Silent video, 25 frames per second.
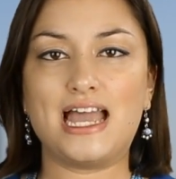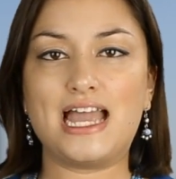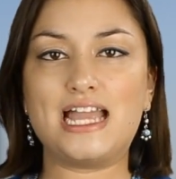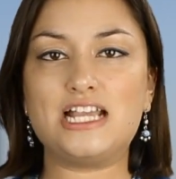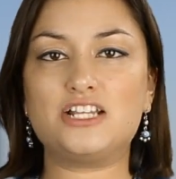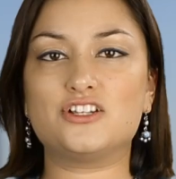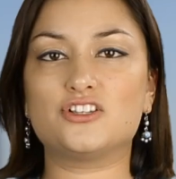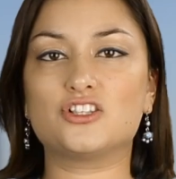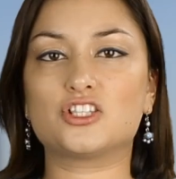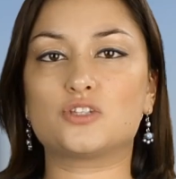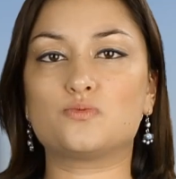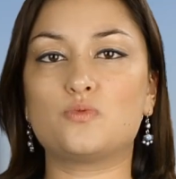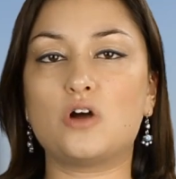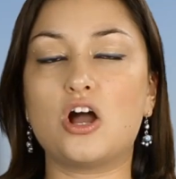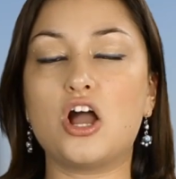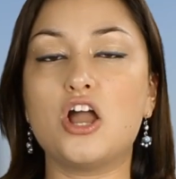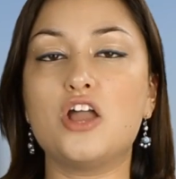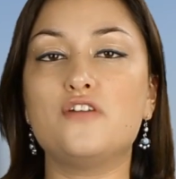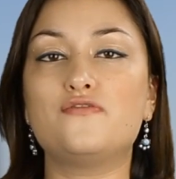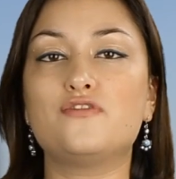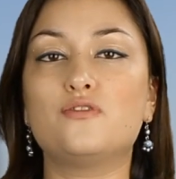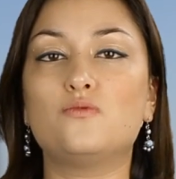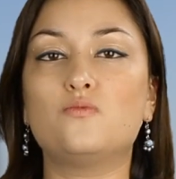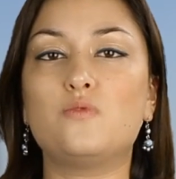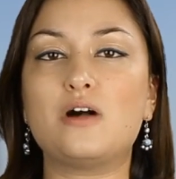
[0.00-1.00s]
Agents were
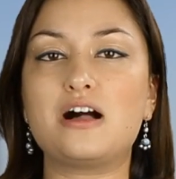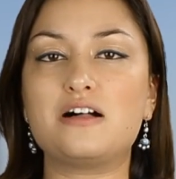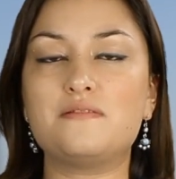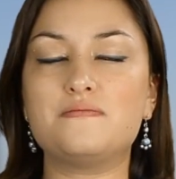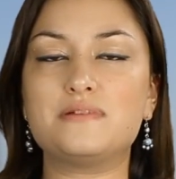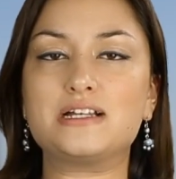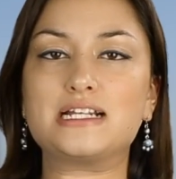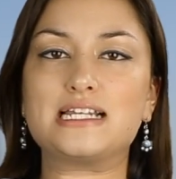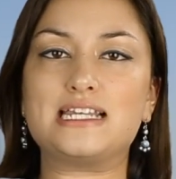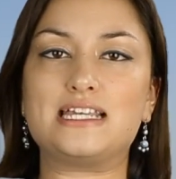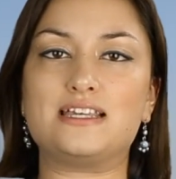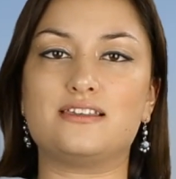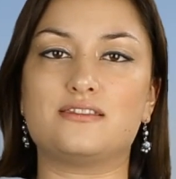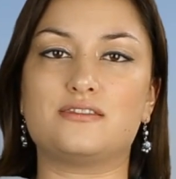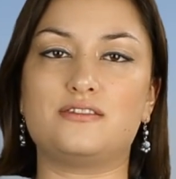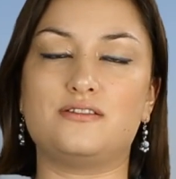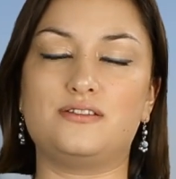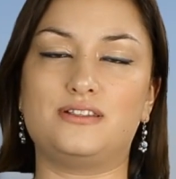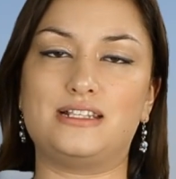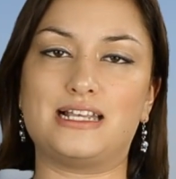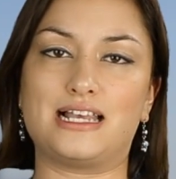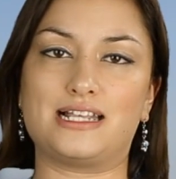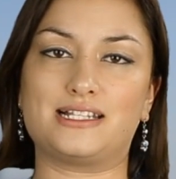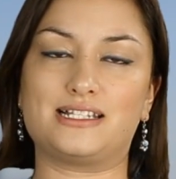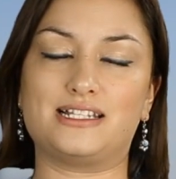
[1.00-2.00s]
overwhelmingly
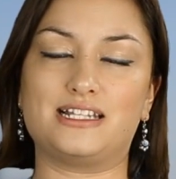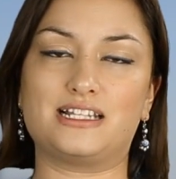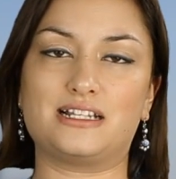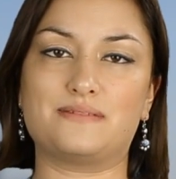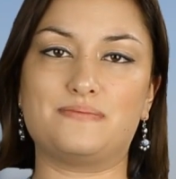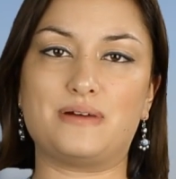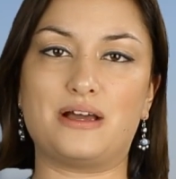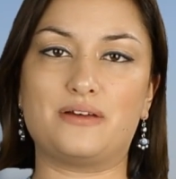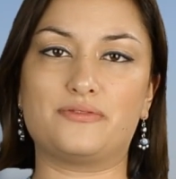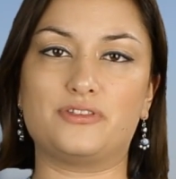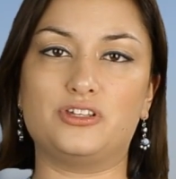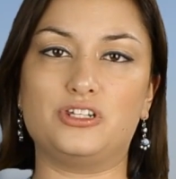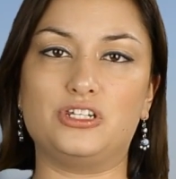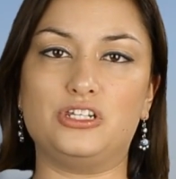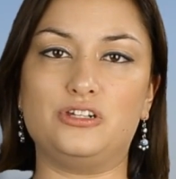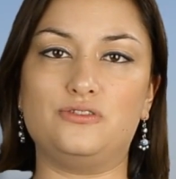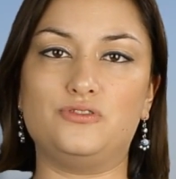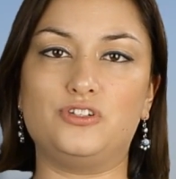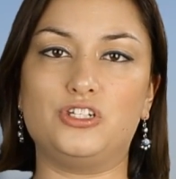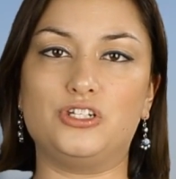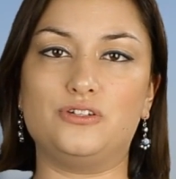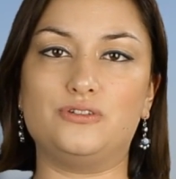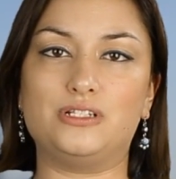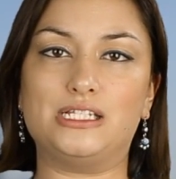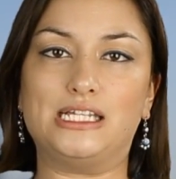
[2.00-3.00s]
enthusiastic about the
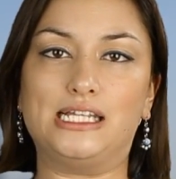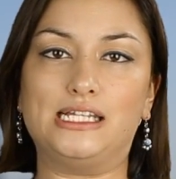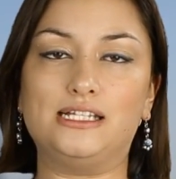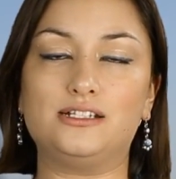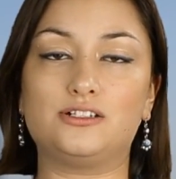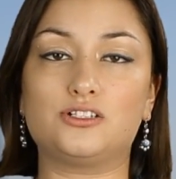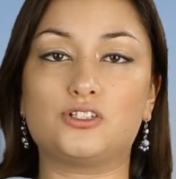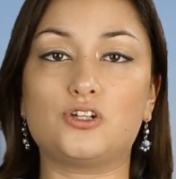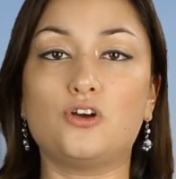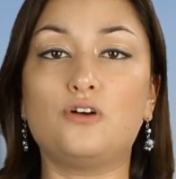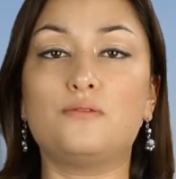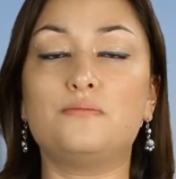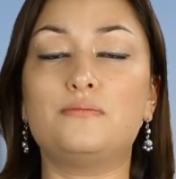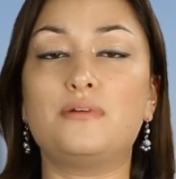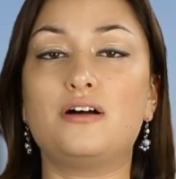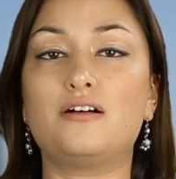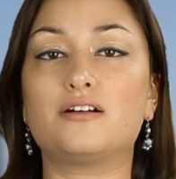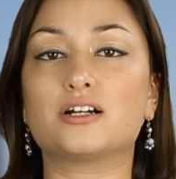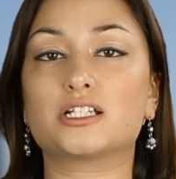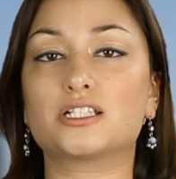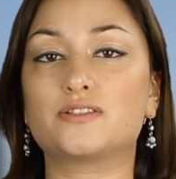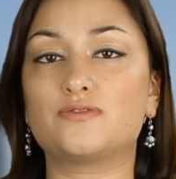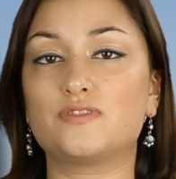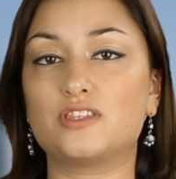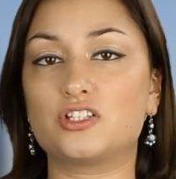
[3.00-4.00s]
new duty. Top
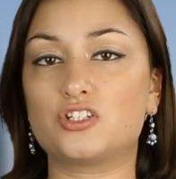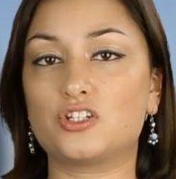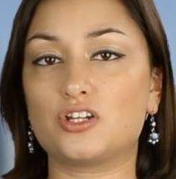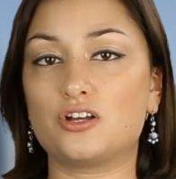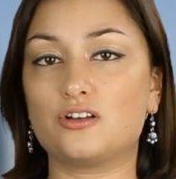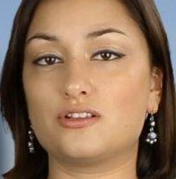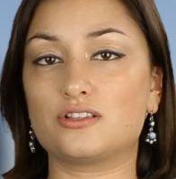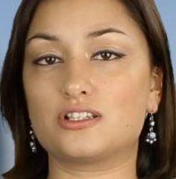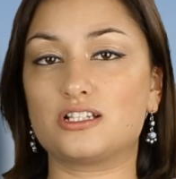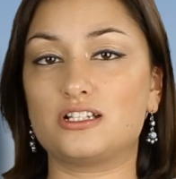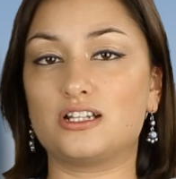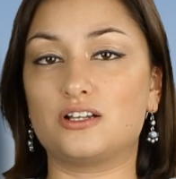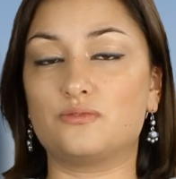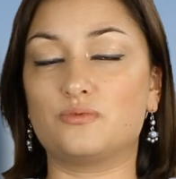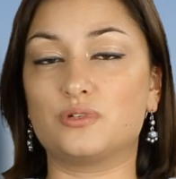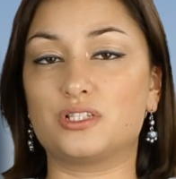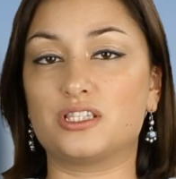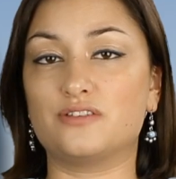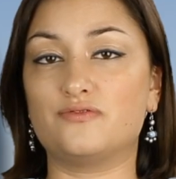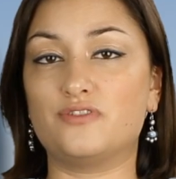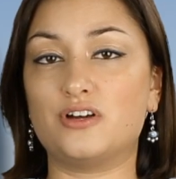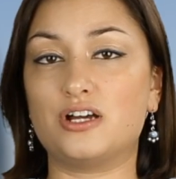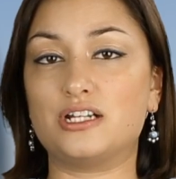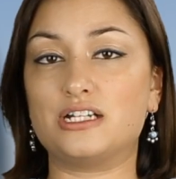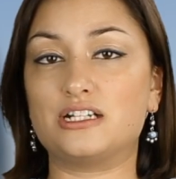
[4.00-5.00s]
marks for the Chancellor
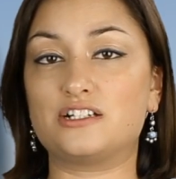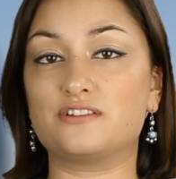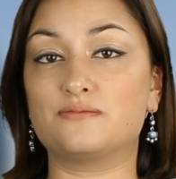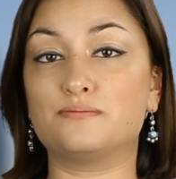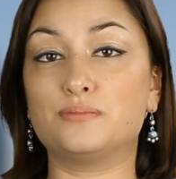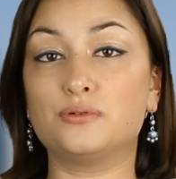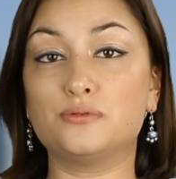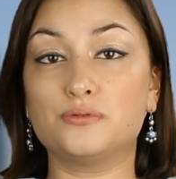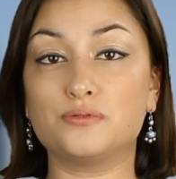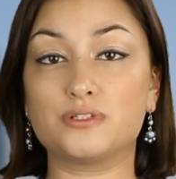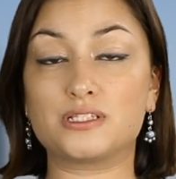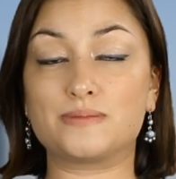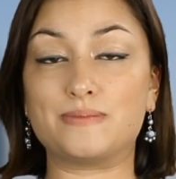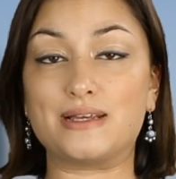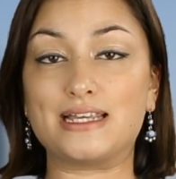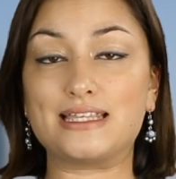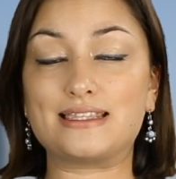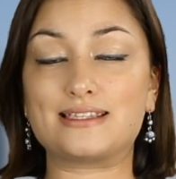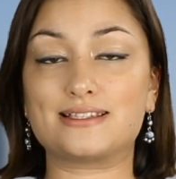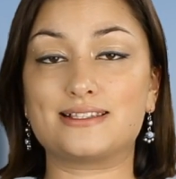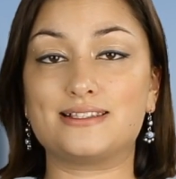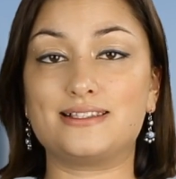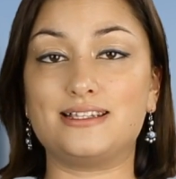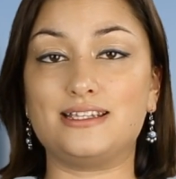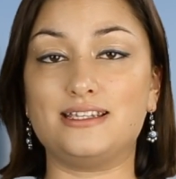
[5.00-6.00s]
was the verdict of Paul
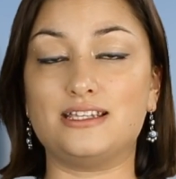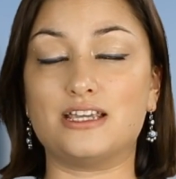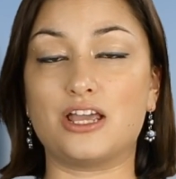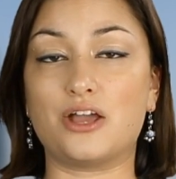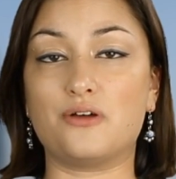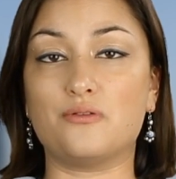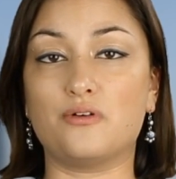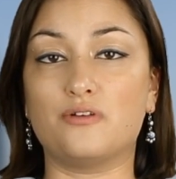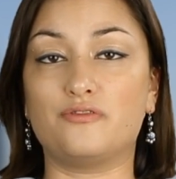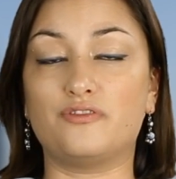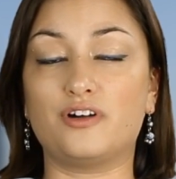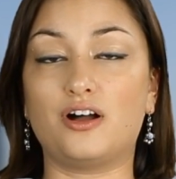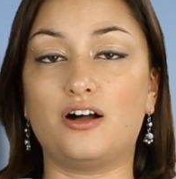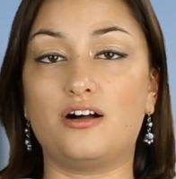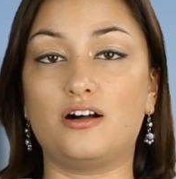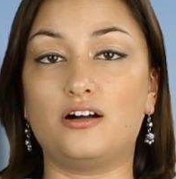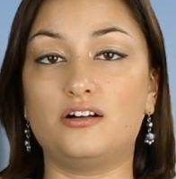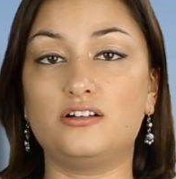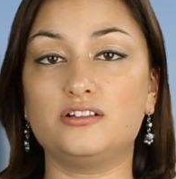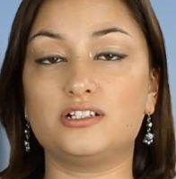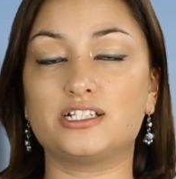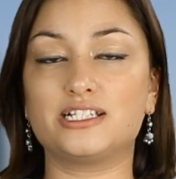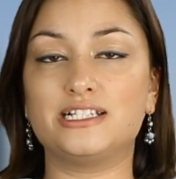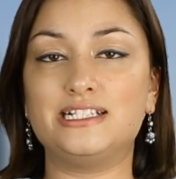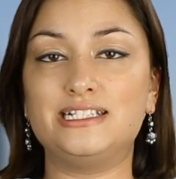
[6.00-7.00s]
Smith, CEO of
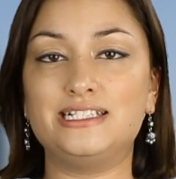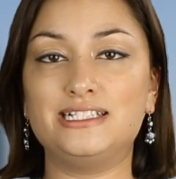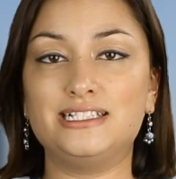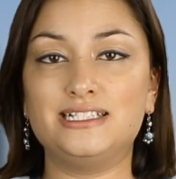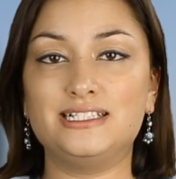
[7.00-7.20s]
Hart.